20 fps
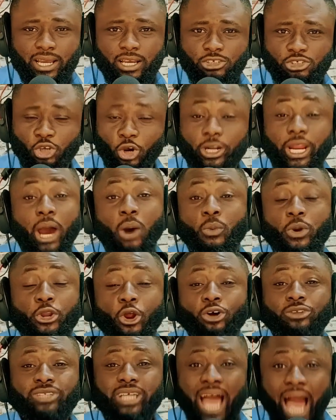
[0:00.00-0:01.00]
so that we
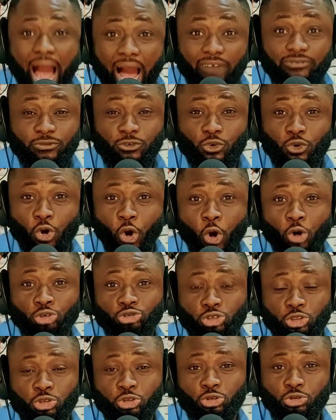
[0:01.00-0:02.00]
don't have to go
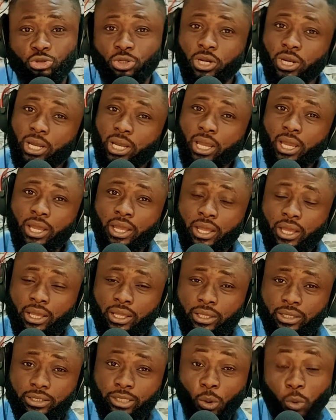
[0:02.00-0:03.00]
to
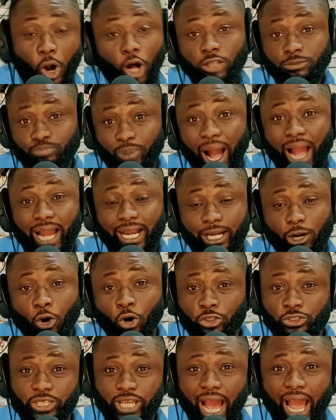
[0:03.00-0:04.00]
the World Bank
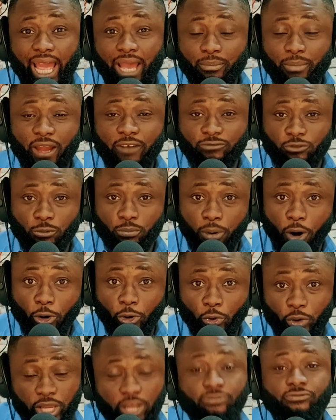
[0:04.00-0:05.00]
or the IMF to
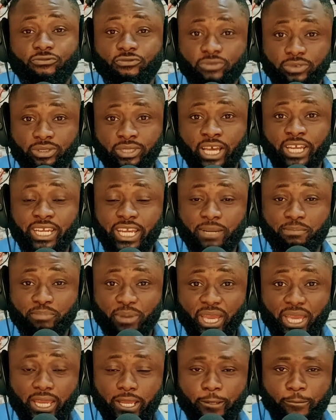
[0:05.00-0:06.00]
borrow if the need
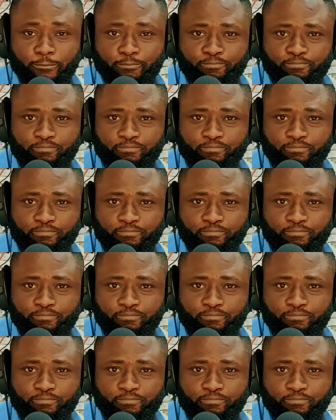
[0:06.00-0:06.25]
be?